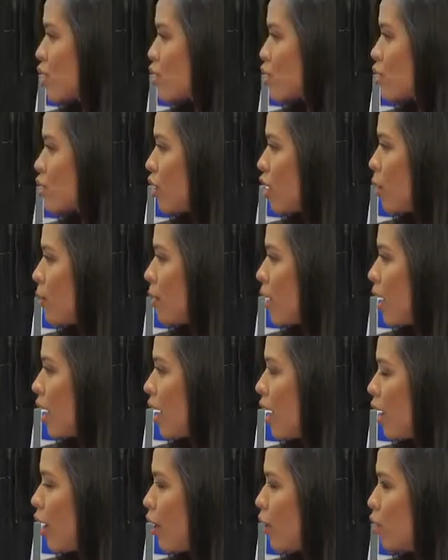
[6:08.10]
Dr. Laub,
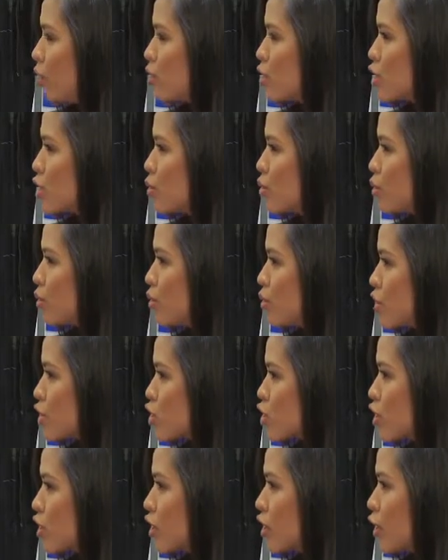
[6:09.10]
how do you
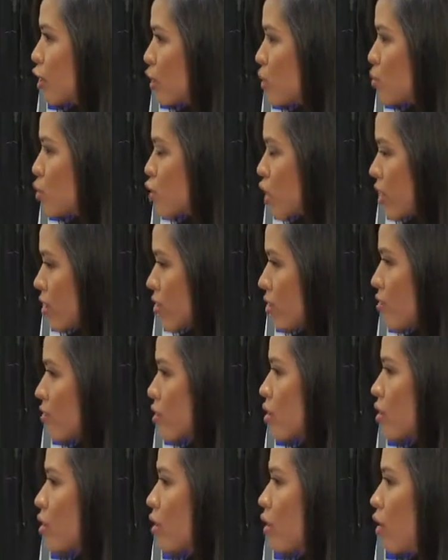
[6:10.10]
envision your
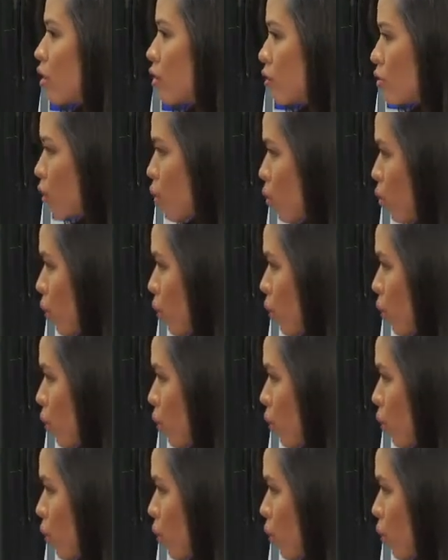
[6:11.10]
objectives and all of the